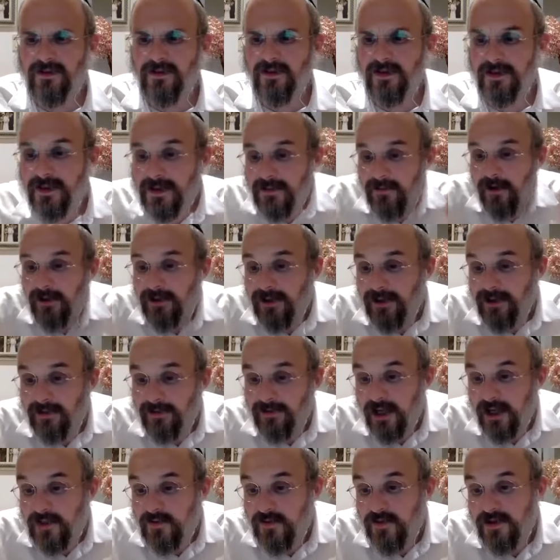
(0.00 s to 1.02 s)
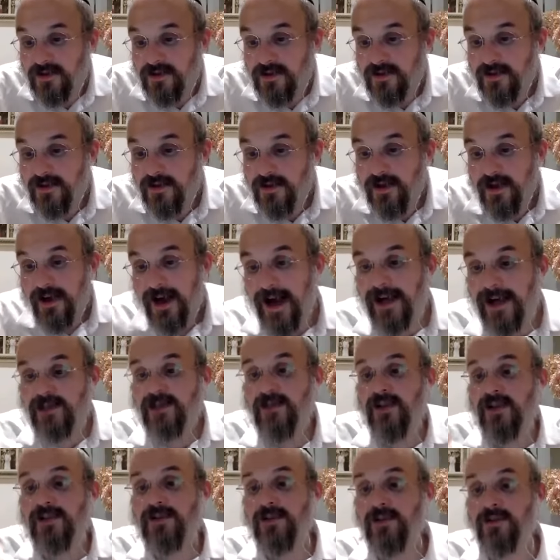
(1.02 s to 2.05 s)
It's a small little Tosfos. Hash,
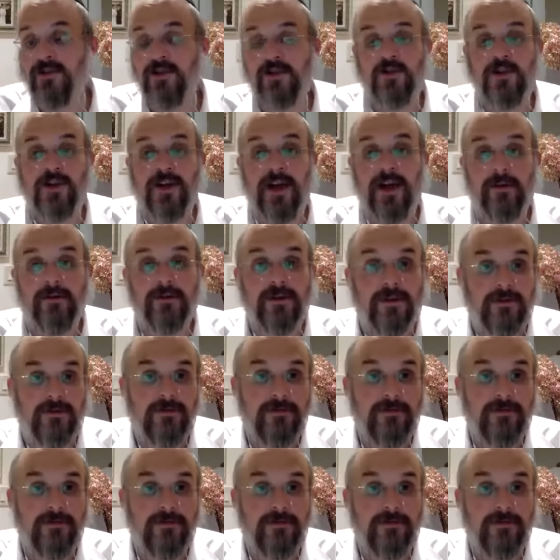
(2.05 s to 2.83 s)
let's start the comma.